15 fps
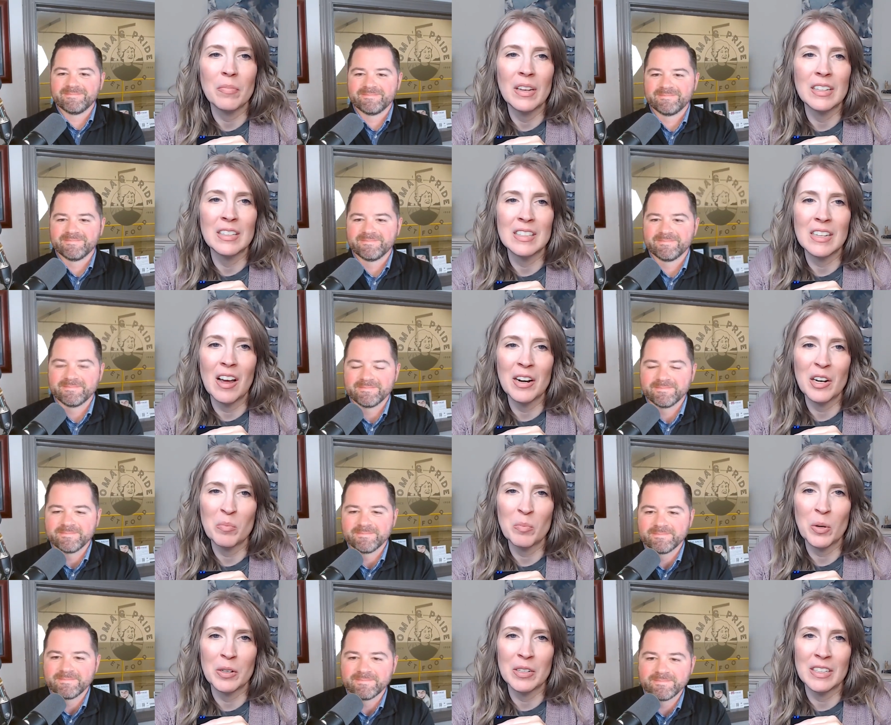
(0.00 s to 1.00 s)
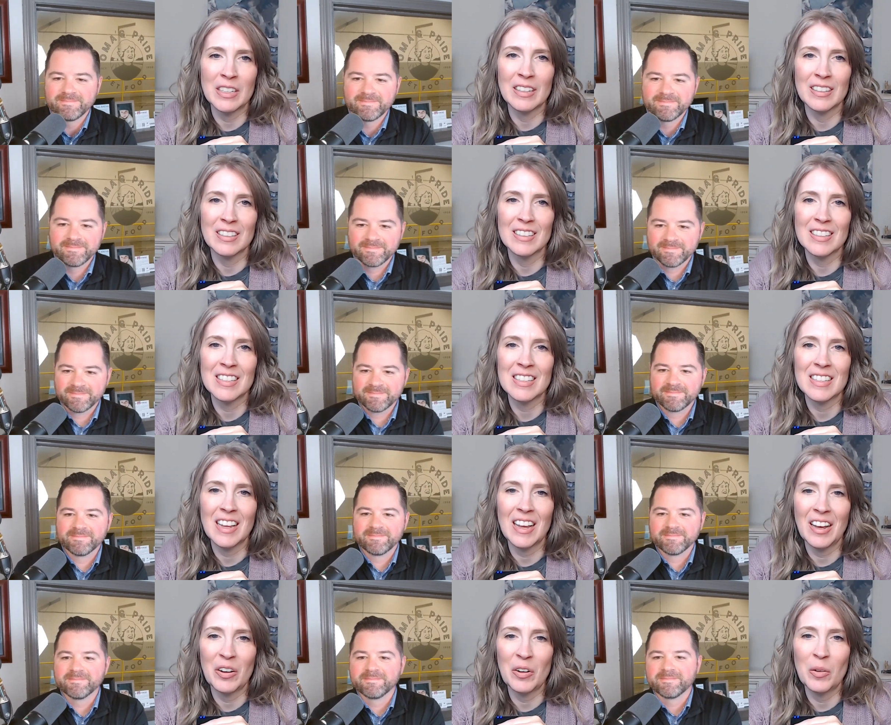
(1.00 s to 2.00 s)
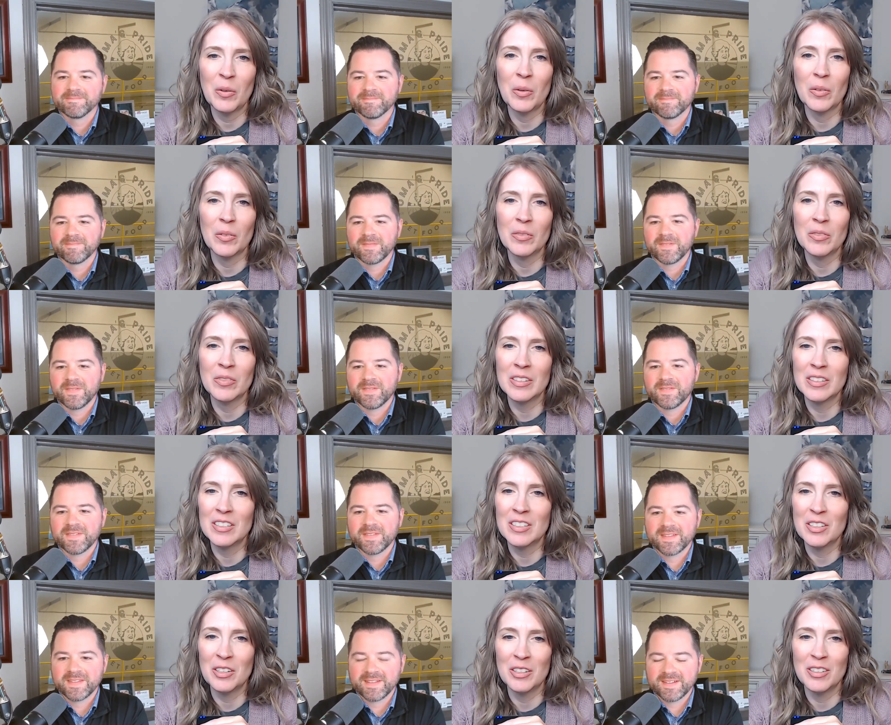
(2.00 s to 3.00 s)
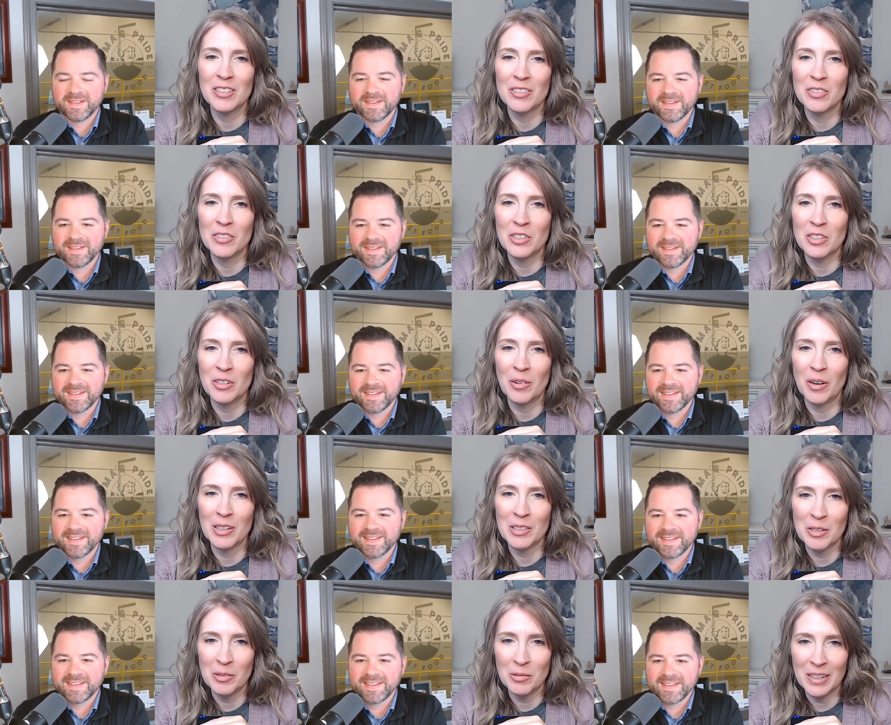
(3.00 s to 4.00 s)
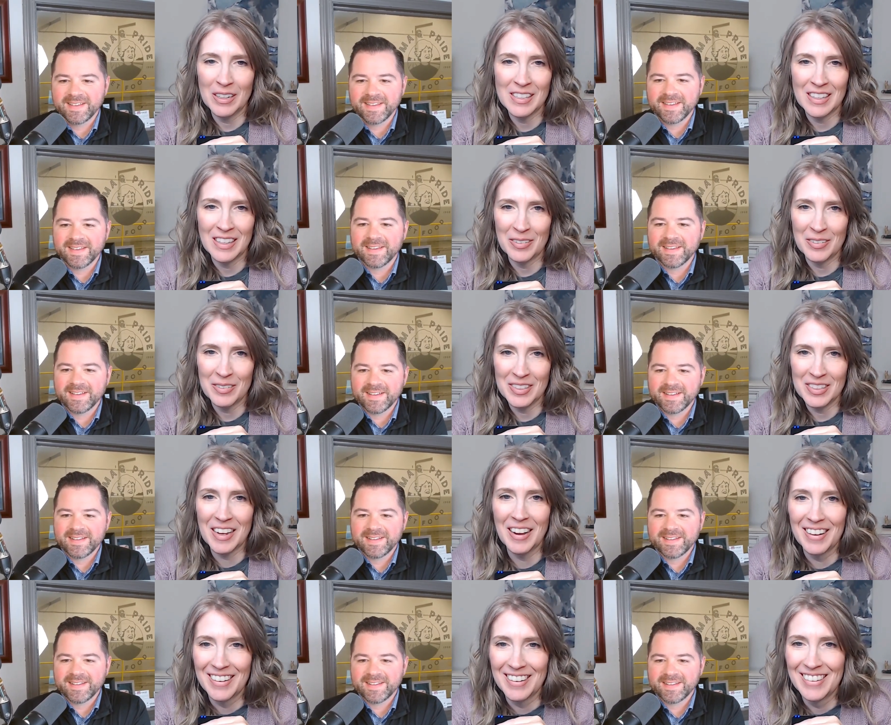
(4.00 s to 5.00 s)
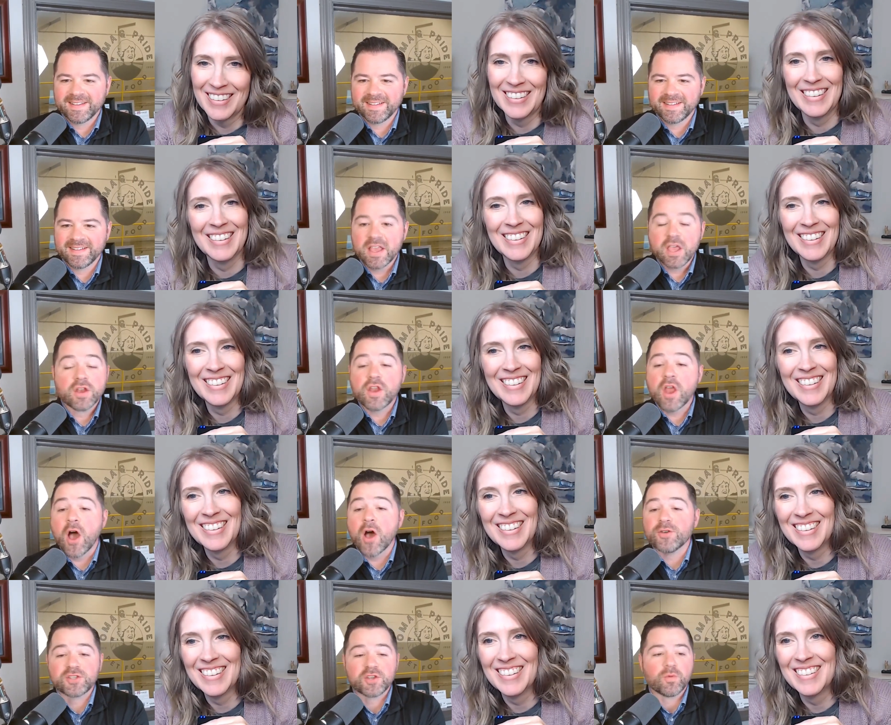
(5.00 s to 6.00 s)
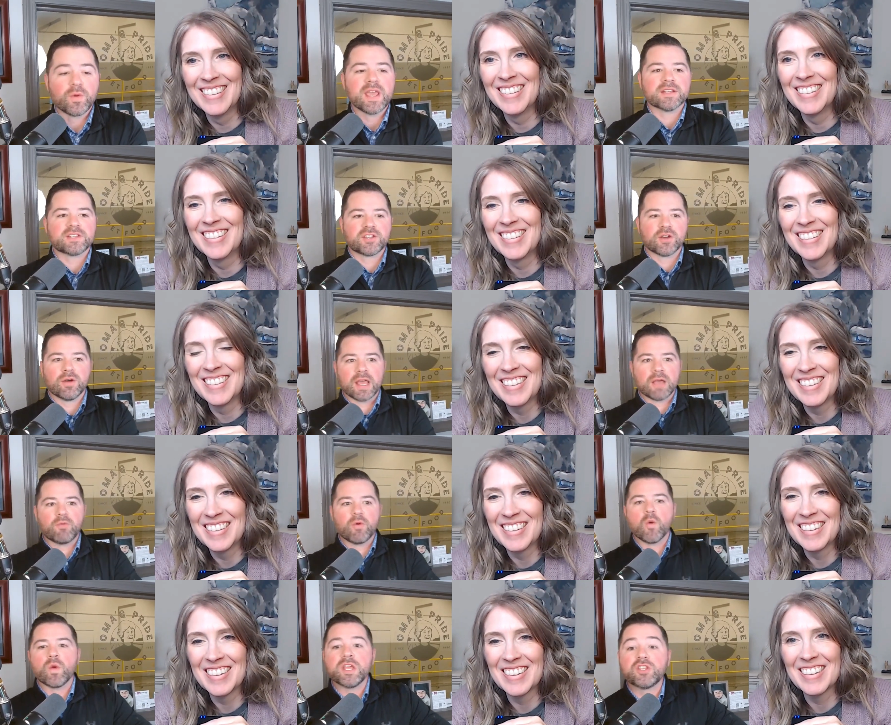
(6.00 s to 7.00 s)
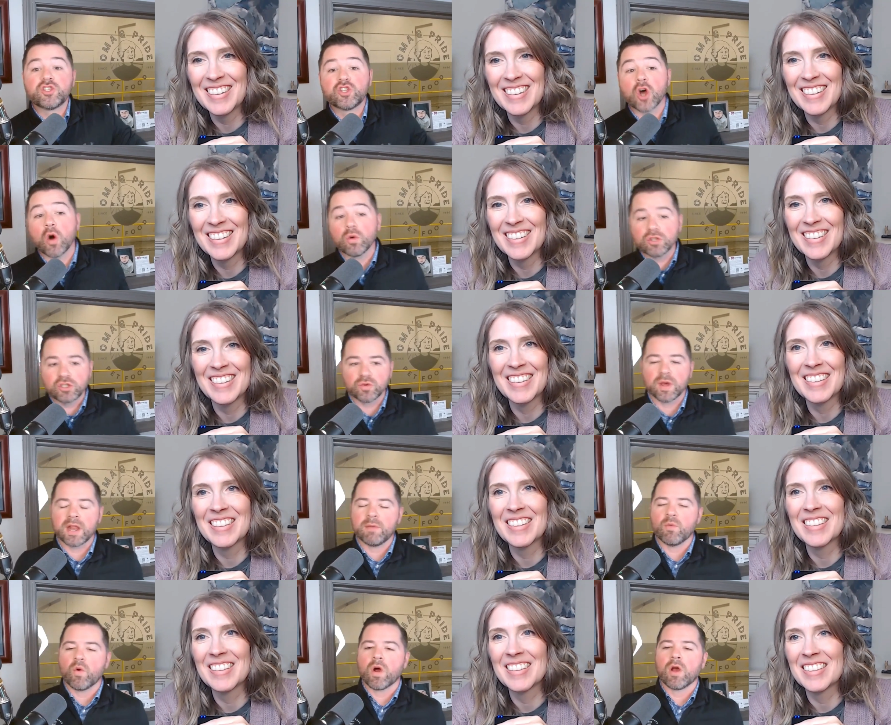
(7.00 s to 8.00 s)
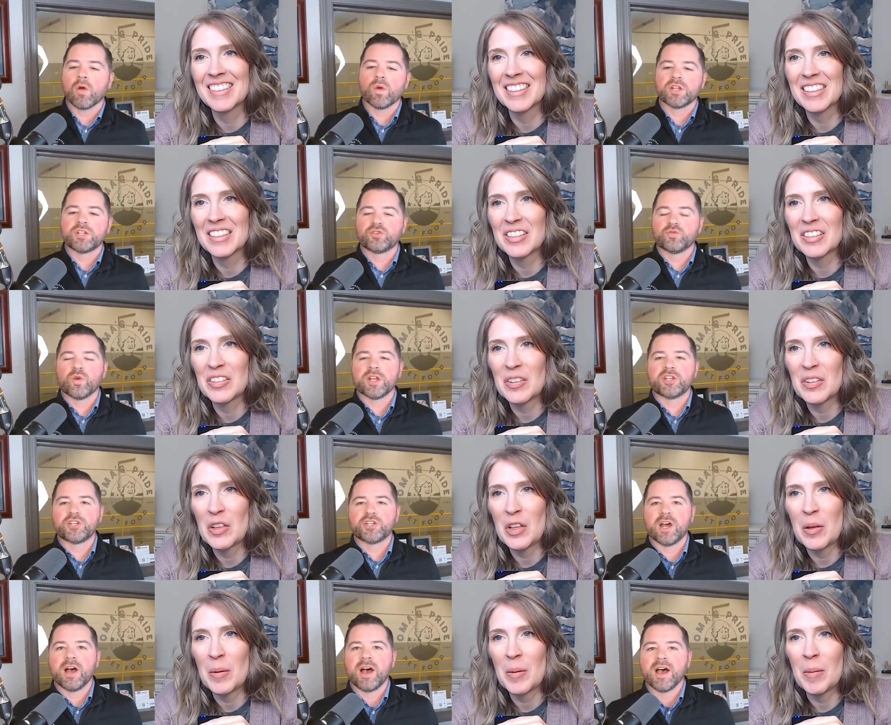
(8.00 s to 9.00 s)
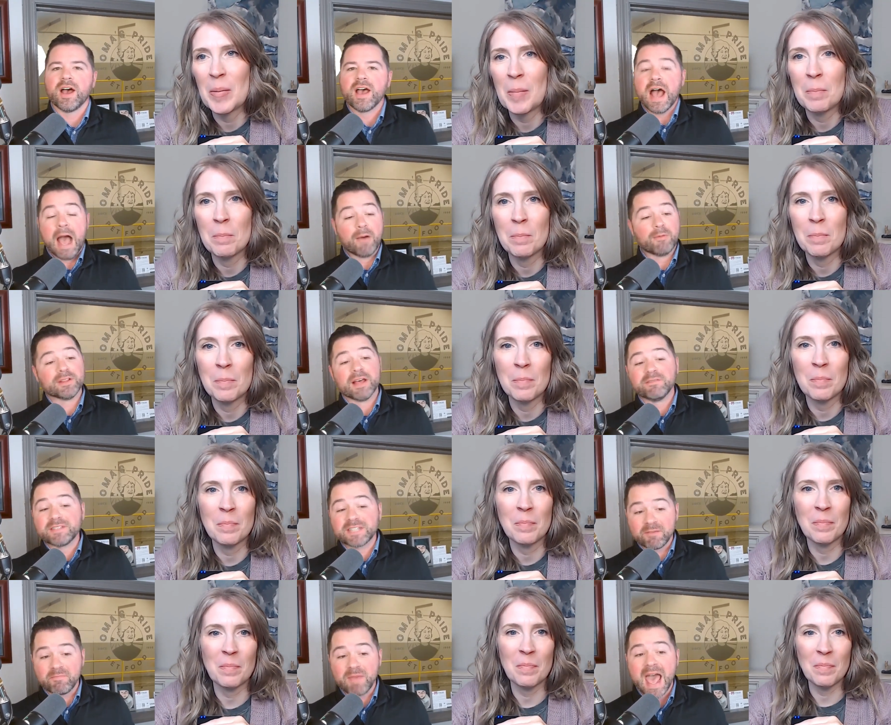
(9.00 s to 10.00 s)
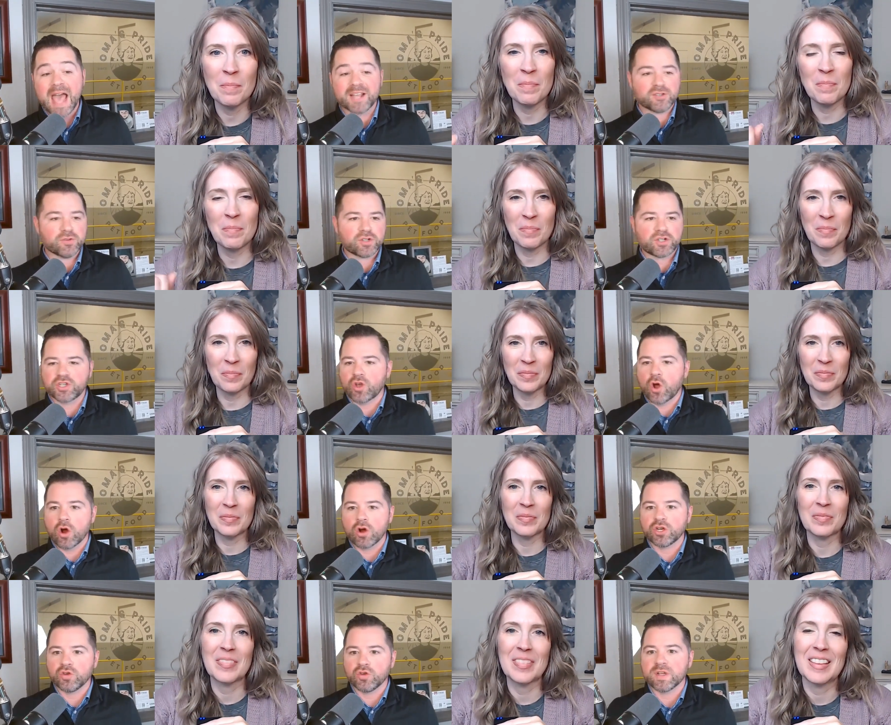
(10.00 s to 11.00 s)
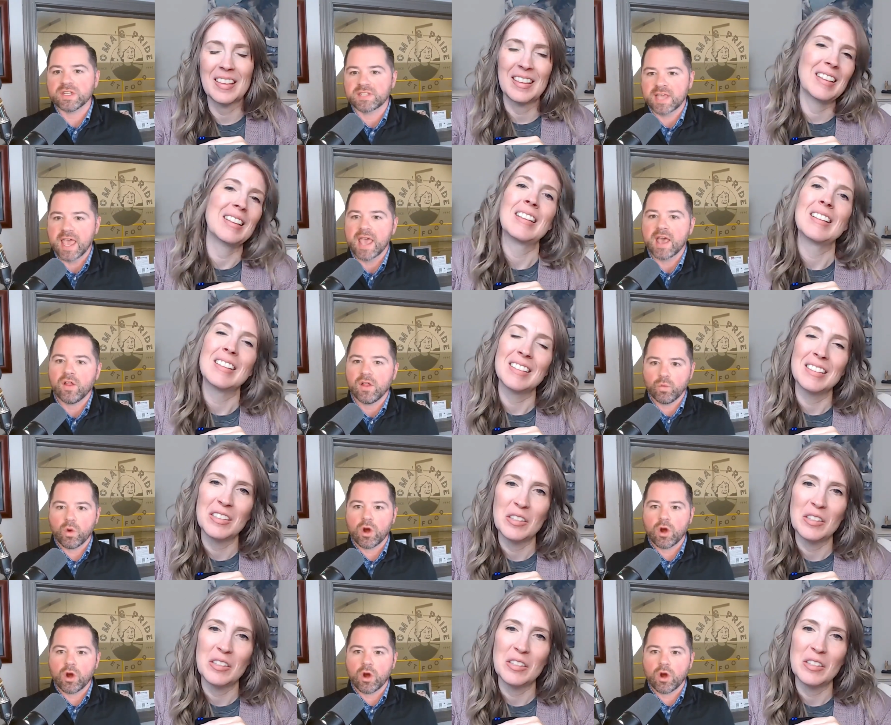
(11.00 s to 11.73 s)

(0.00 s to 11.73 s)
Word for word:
Speaker 1: exotic proteins, how do you also raise those?
Speaker 2: Oh, so what we don't do anymore, which I would love to get back to, it's just hard to do at scale,